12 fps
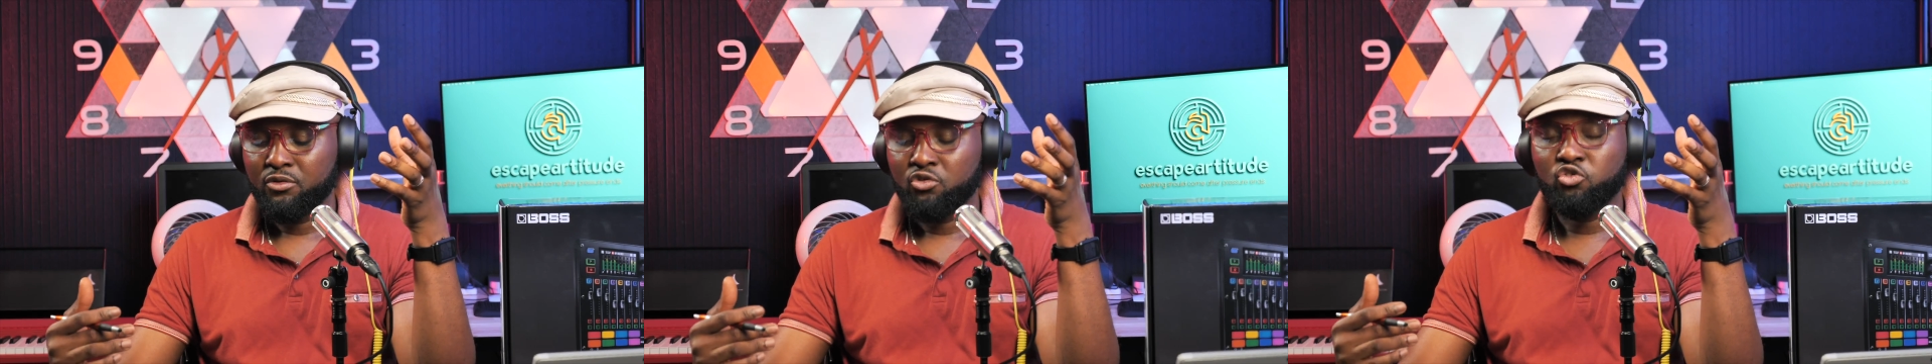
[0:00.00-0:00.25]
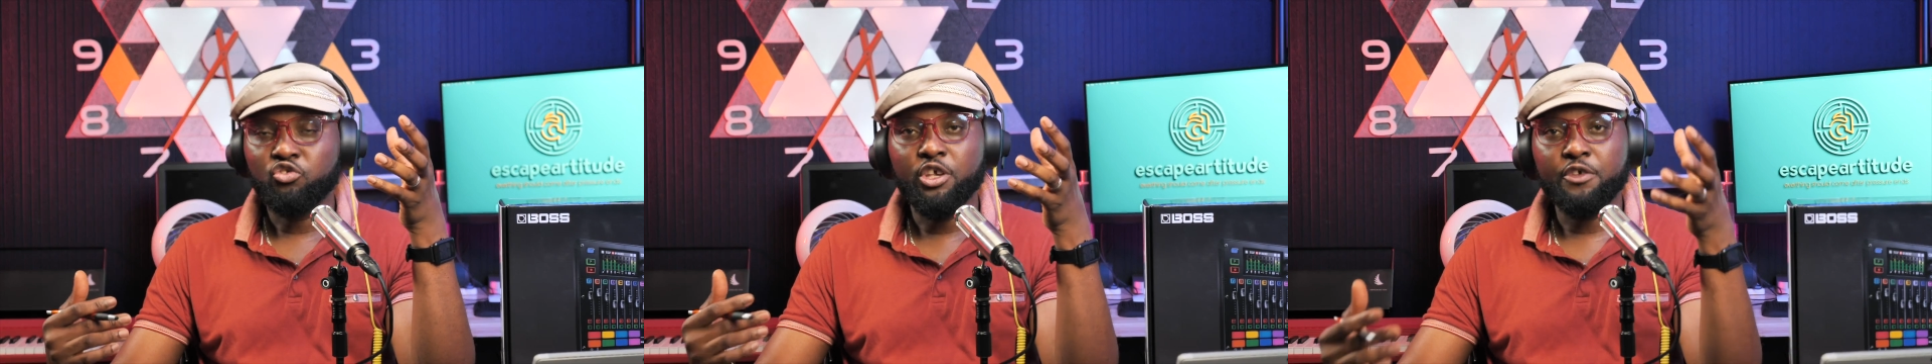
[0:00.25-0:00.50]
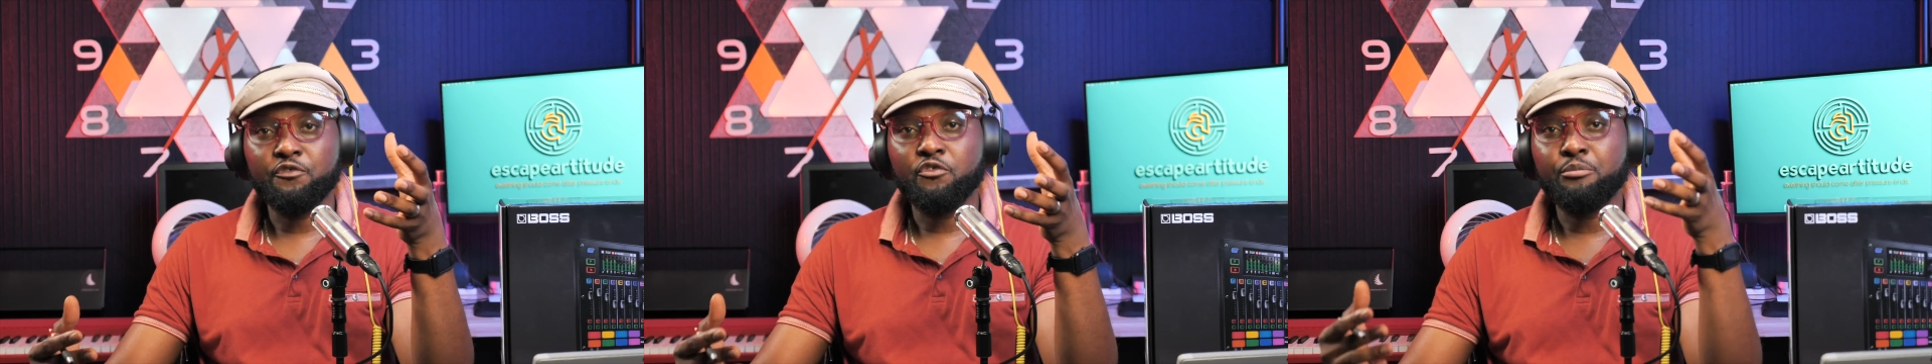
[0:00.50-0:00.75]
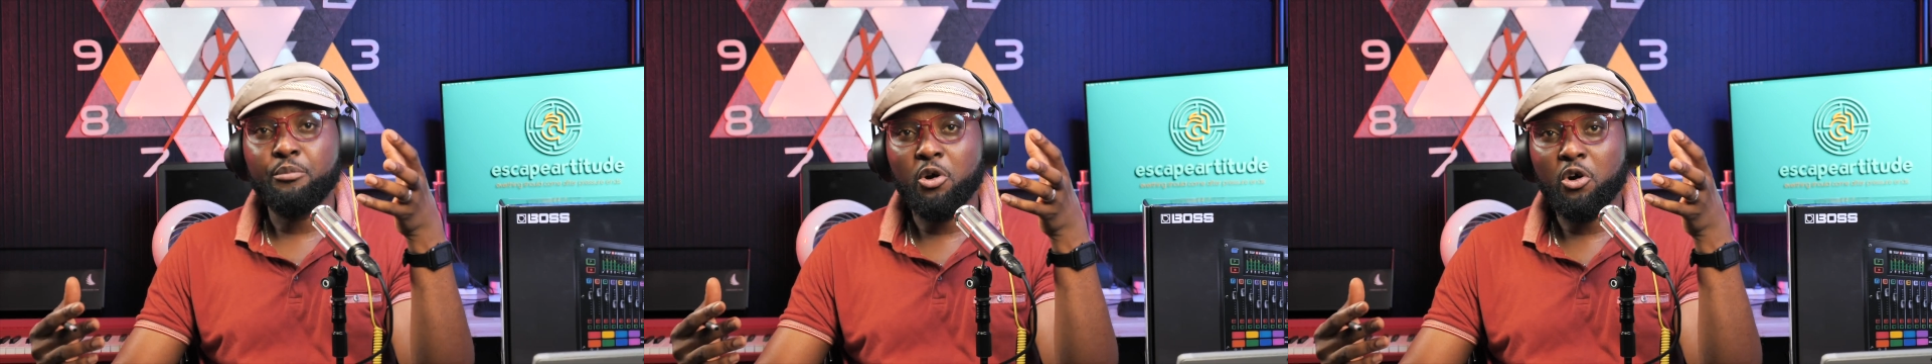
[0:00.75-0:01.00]
to give you
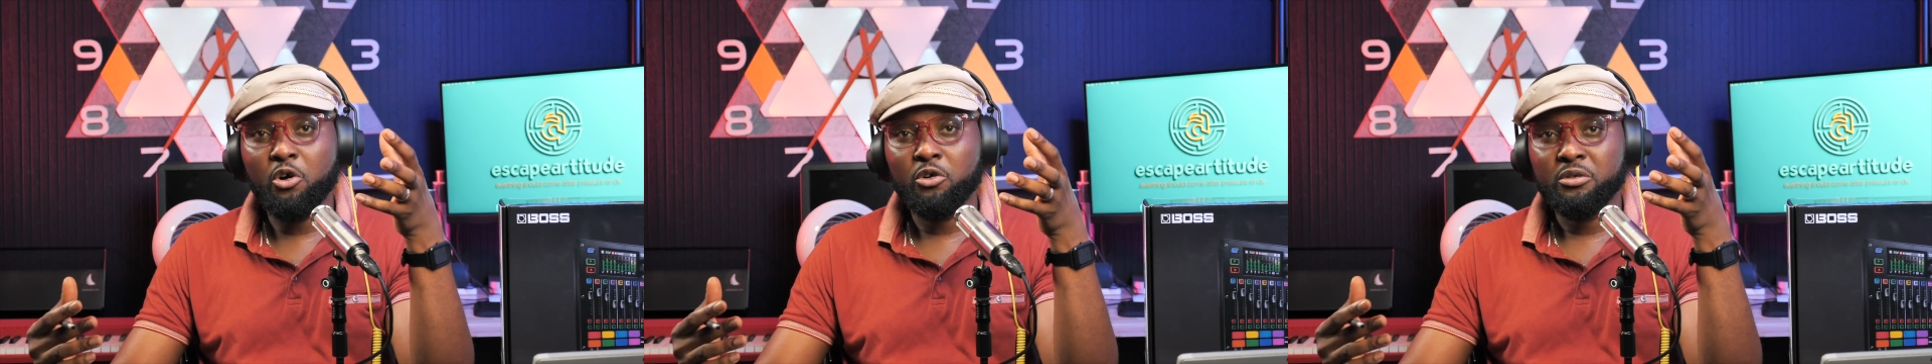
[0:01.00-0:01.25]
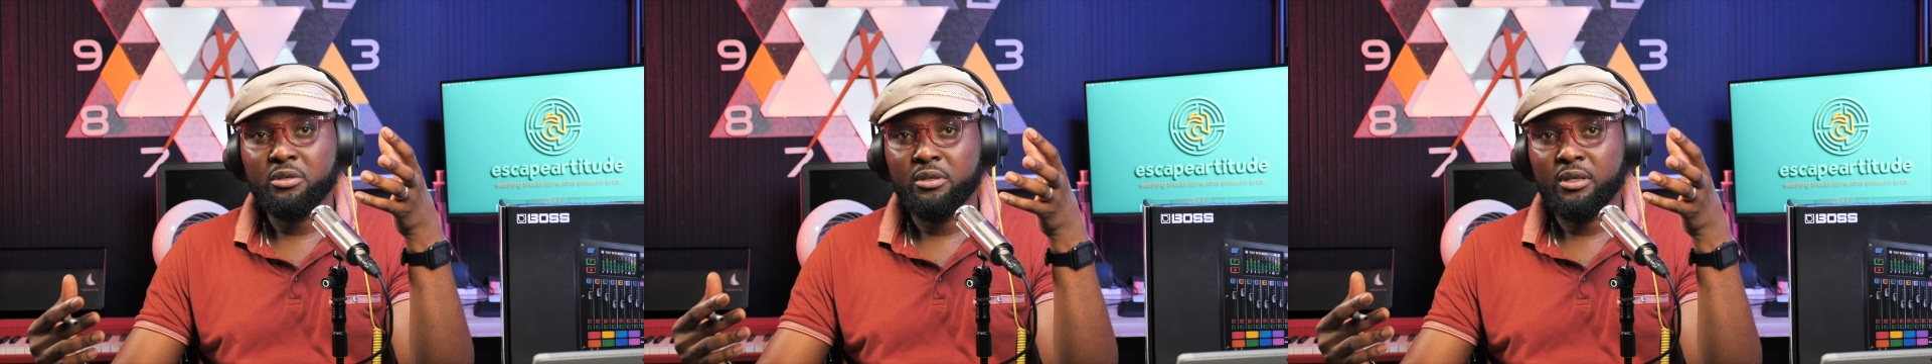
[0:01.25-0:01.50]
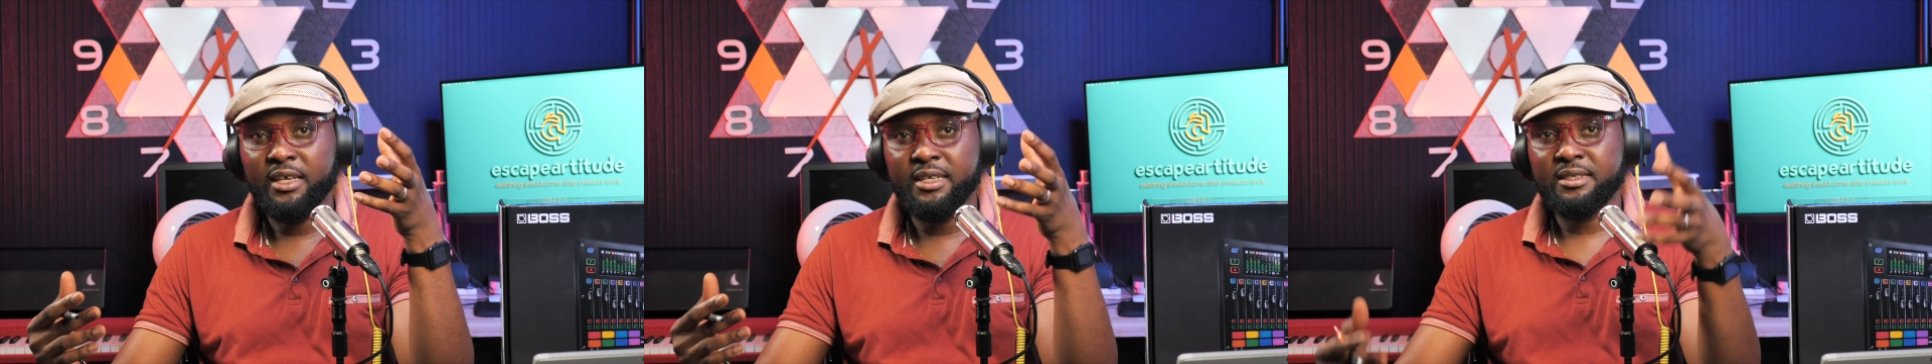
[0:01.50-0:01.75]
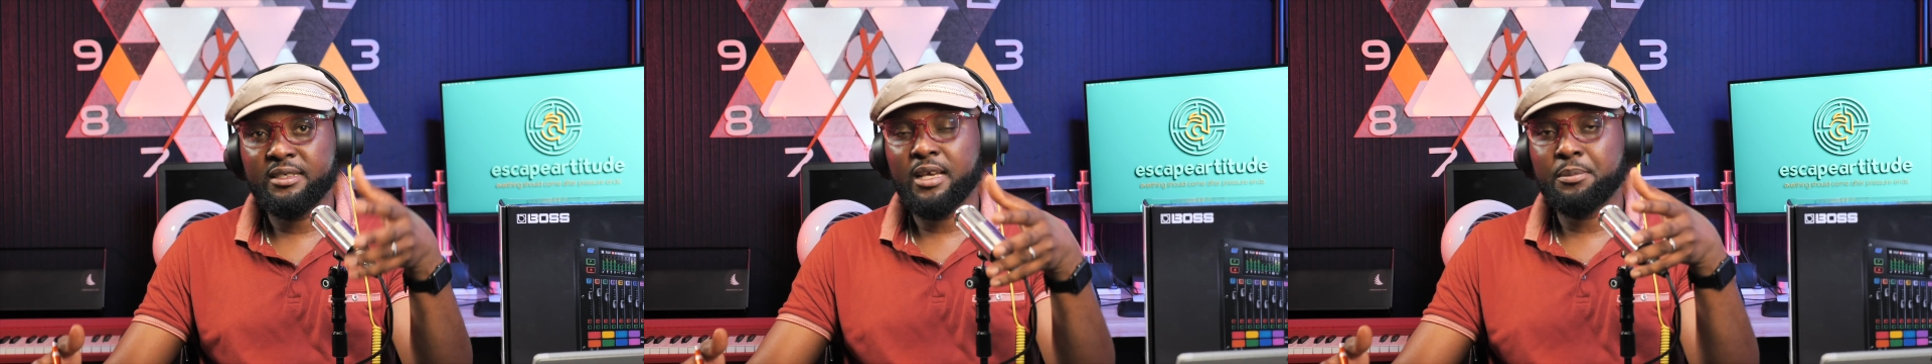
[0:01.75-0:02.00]
more
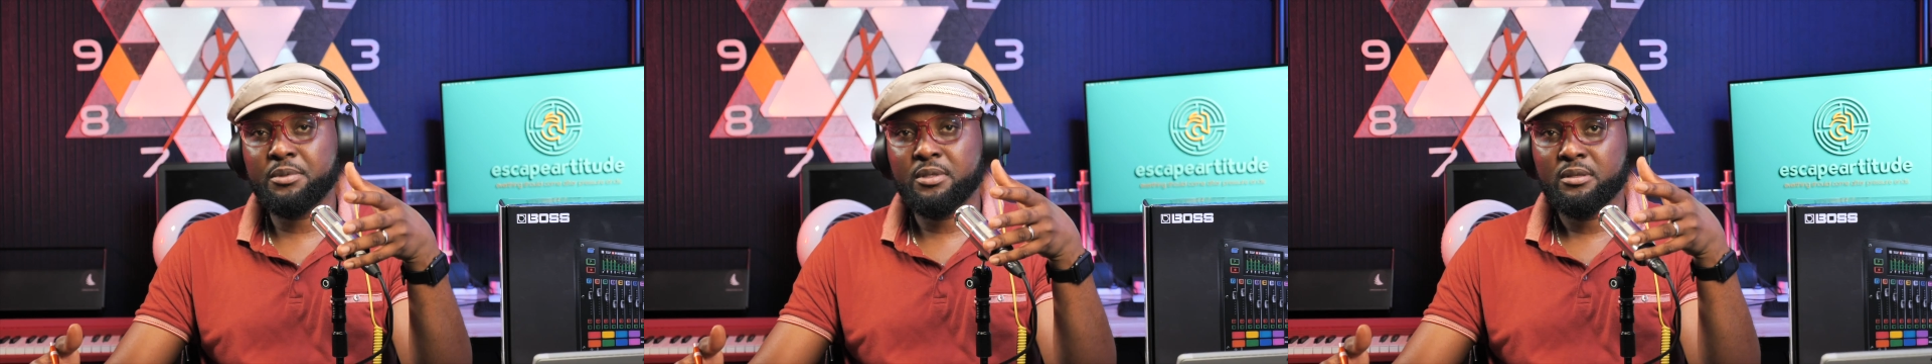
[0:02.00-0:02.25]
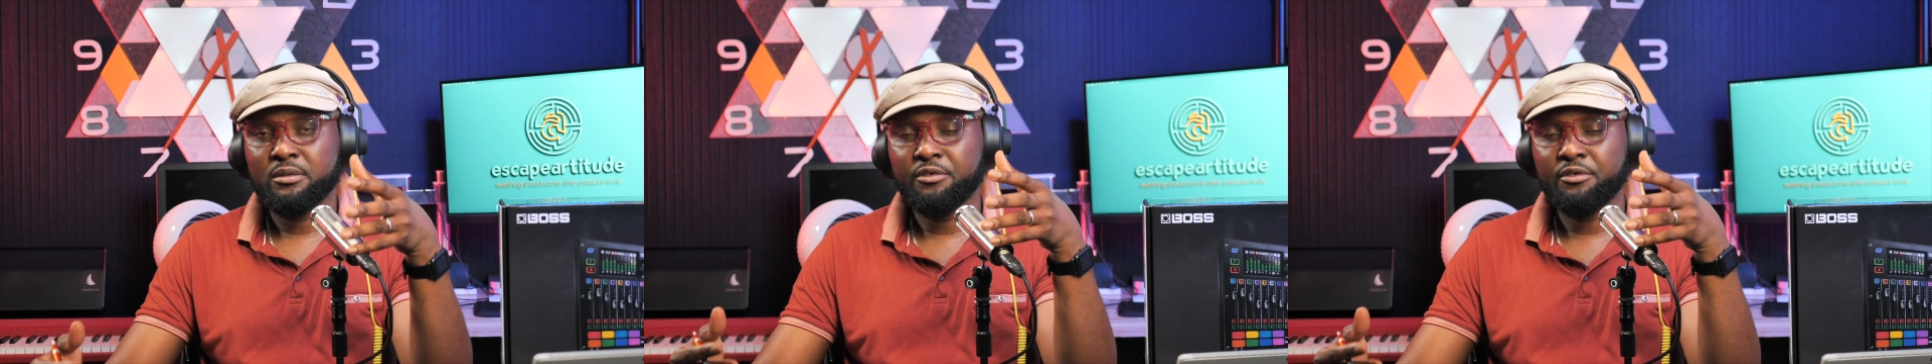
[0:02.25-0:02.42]
in-depth